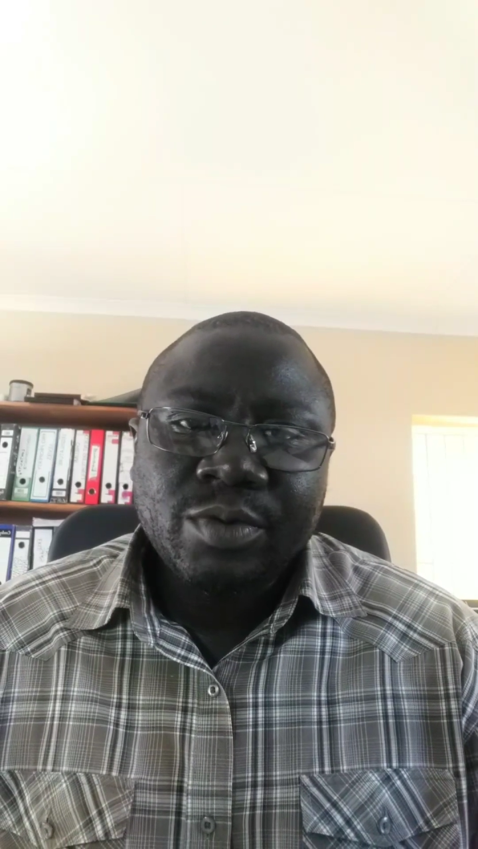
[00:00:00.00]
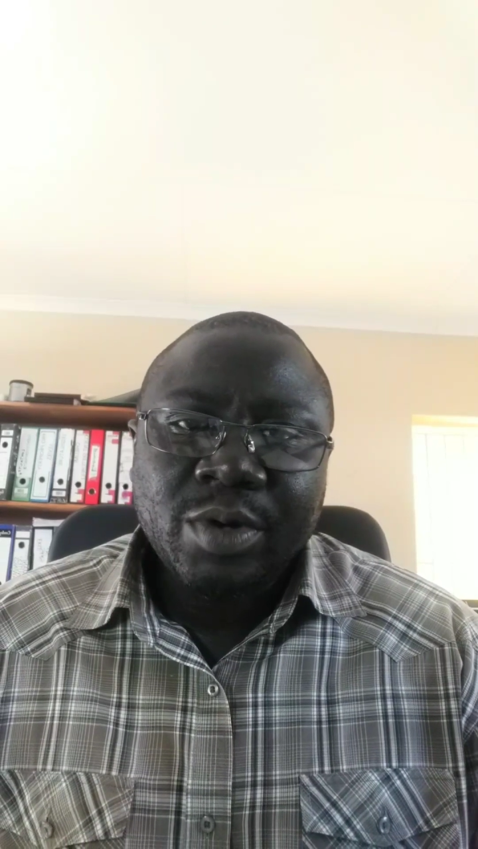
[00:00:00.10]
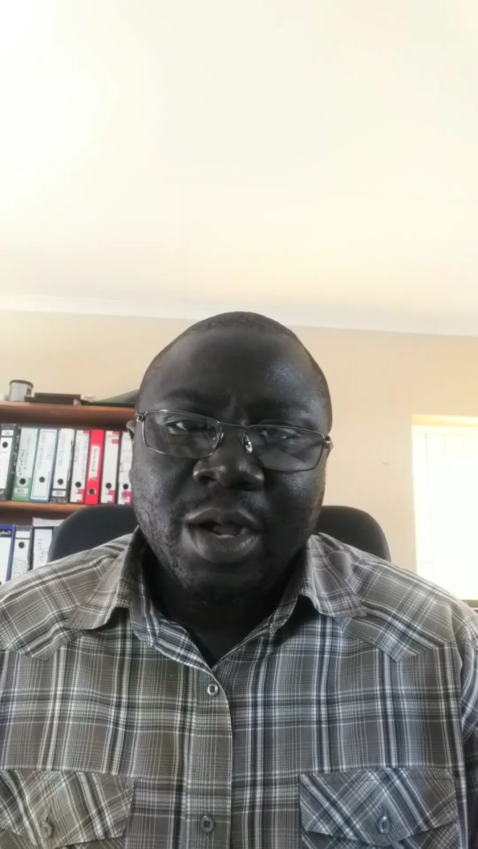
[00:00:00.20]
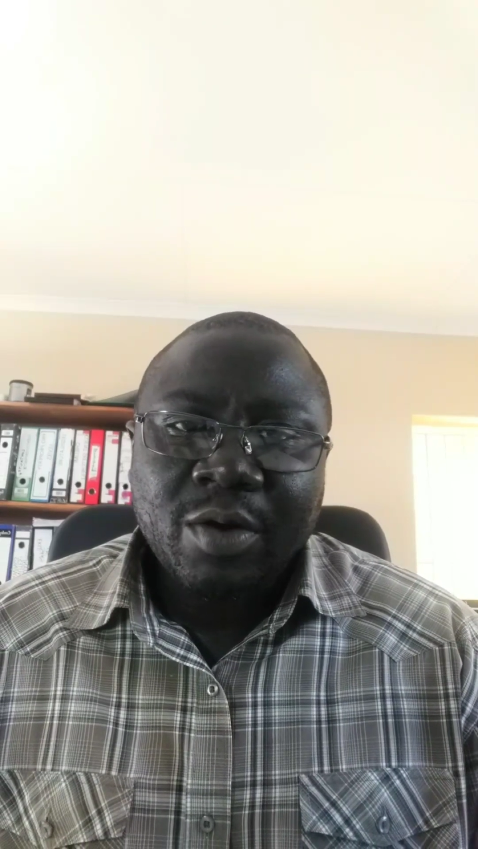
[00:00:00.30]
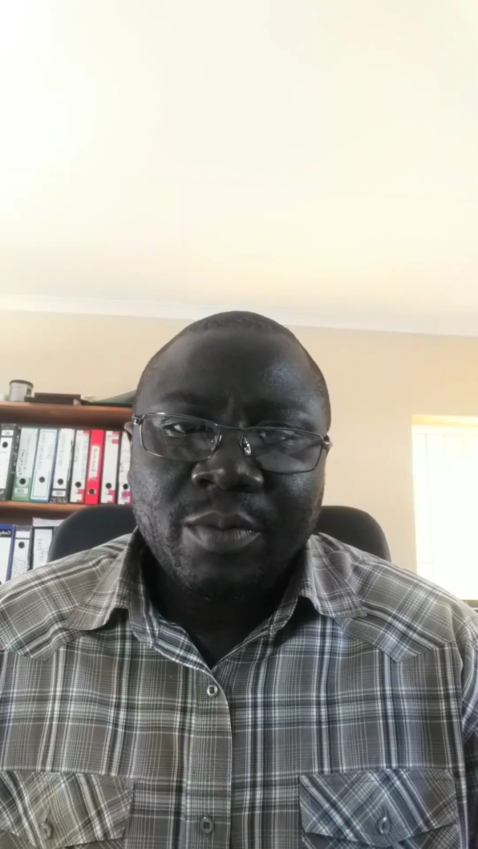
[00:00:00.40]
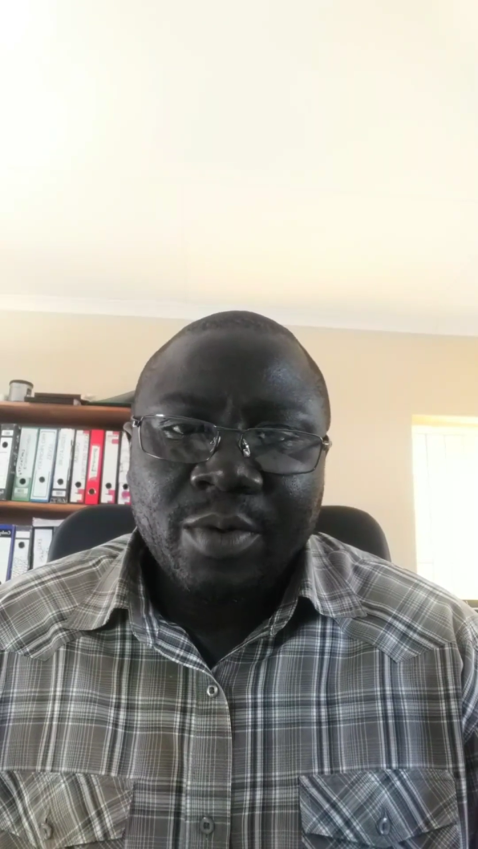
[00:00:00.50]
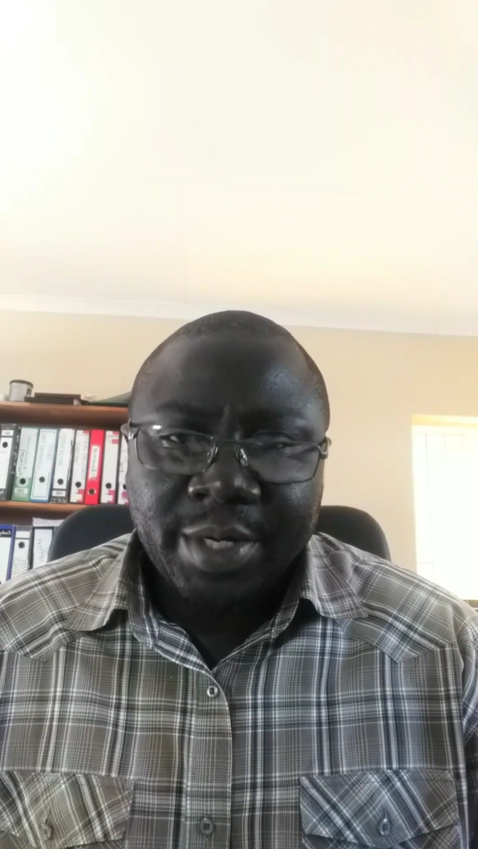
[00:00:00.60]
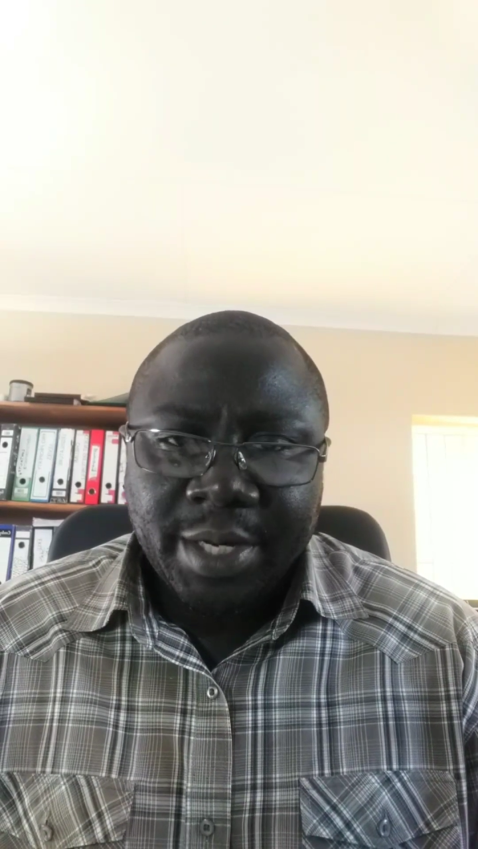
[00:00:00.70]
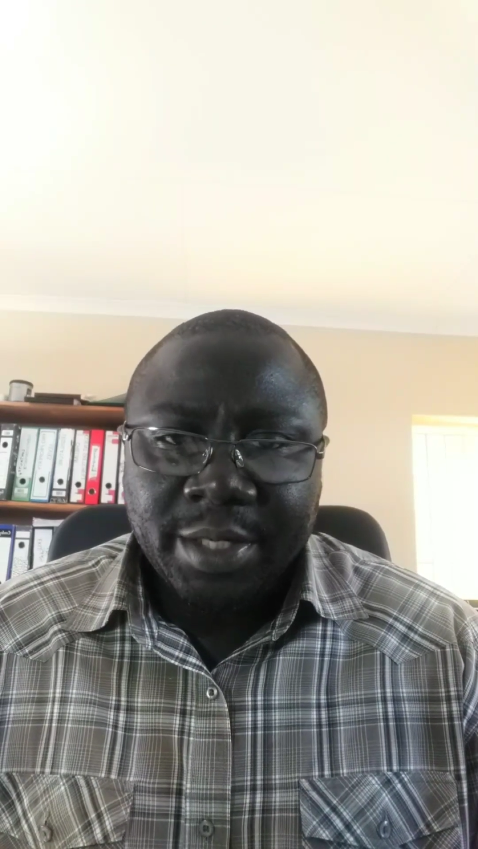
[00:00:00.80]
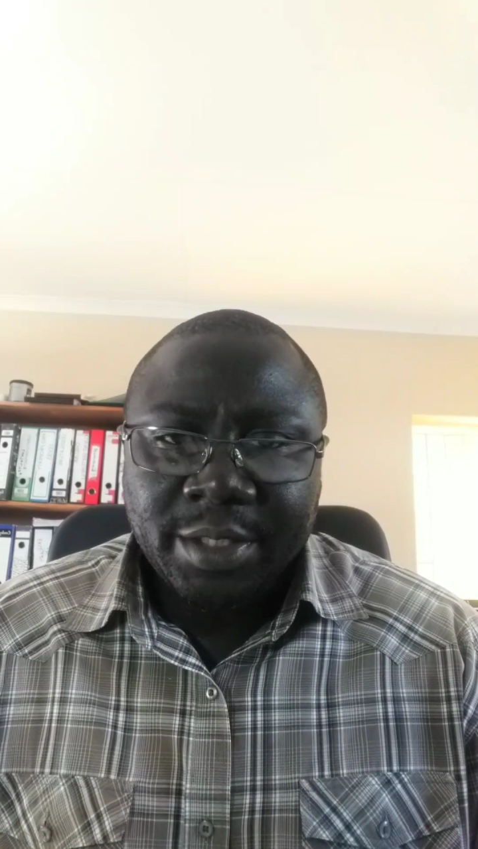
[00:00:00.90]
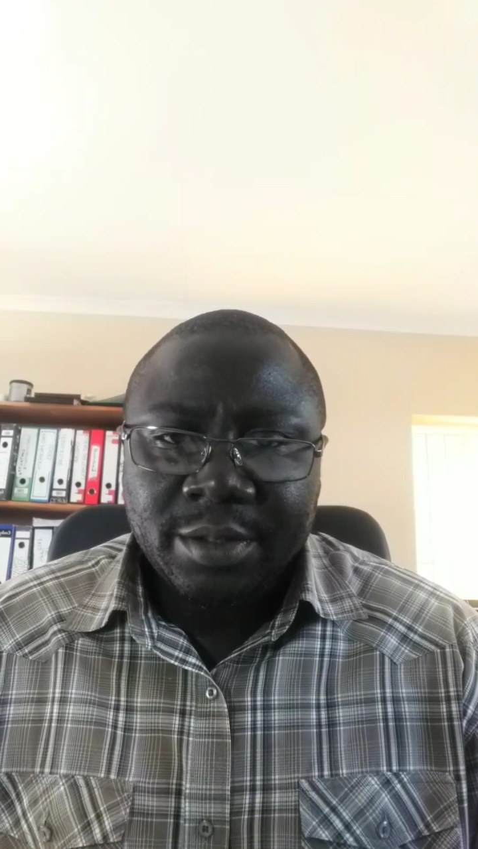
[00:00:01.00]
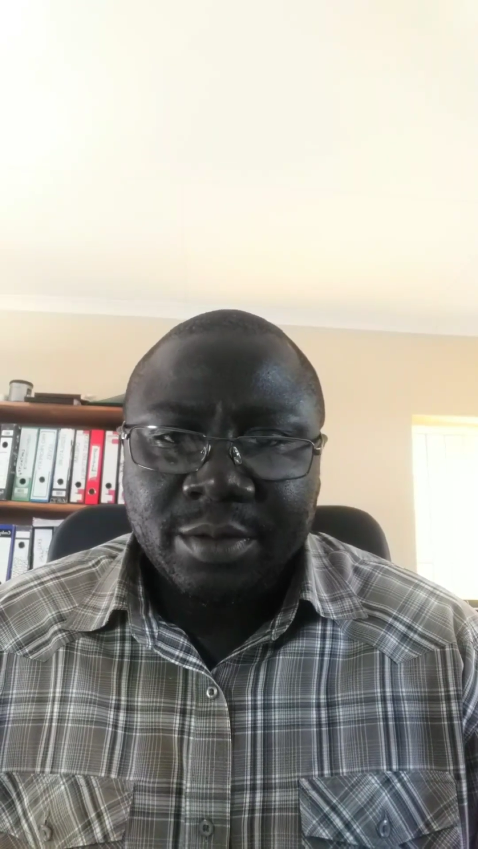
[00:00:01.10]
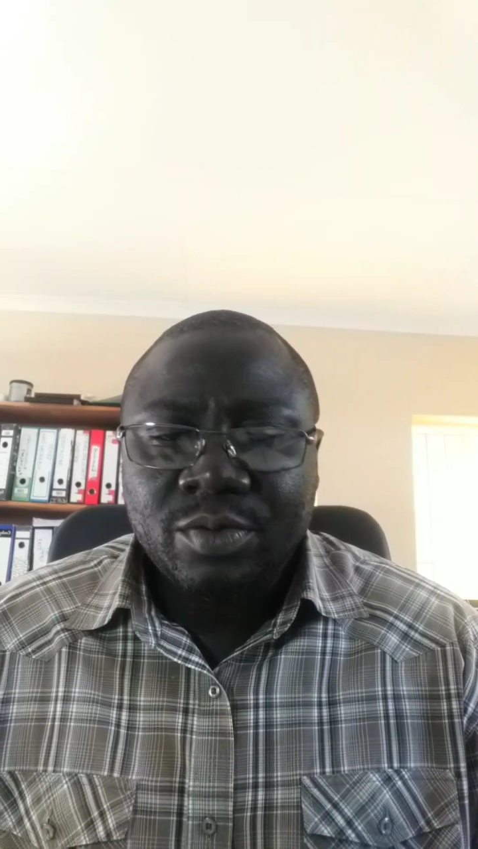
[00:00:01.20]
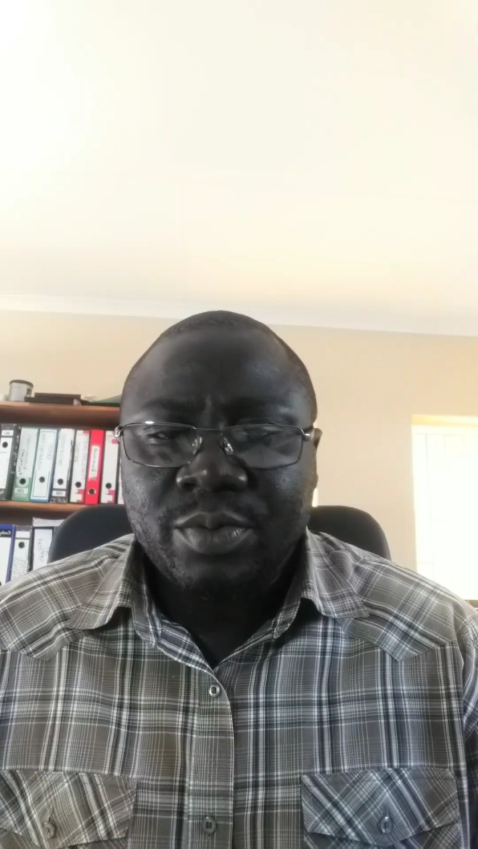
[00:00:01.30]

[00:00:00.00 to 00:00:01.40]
will accommodate or